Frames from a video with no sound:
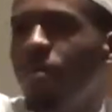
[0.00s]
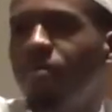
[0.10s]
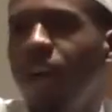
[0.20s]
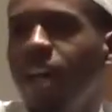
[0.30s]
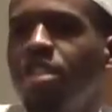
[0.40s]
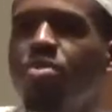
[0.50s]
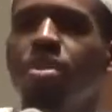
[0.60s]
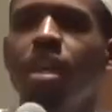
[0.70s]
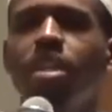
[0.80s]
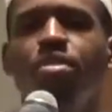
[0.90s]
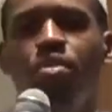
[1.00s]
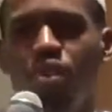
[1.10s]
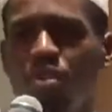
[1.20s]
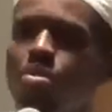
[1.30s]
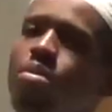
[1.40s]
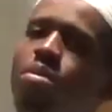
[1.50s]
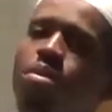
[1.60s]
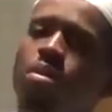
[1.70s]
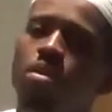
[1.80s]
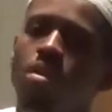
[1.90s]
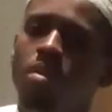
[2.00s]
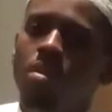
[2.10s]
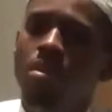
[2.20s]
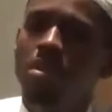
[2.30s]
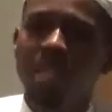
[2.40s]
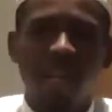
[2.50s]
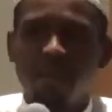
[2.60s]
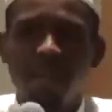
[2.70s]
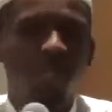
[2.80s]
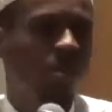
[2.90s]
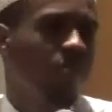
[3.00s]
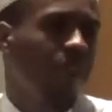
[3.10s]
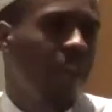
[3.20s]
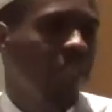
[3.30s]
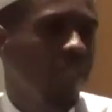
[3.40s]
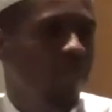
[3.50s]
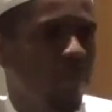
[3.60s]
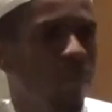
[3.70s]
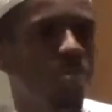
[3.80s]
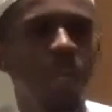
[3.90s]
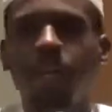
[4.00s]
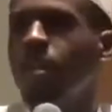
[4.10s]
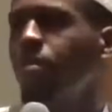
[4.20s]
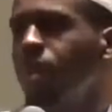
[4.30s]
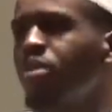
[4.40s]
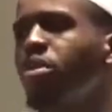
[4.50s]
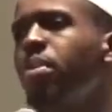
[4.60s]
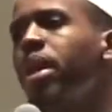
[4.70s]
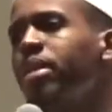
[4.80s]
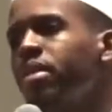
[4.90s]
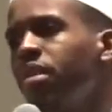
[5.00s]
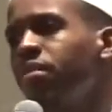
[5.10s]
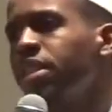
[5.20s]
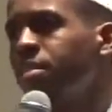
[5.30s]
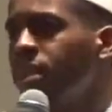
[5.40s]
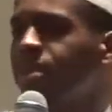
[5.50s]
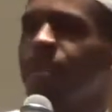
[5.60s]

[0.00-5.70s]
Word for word: will fast three days for you. It's not obligatory fasting, but you make it obligatory upon yourself as a means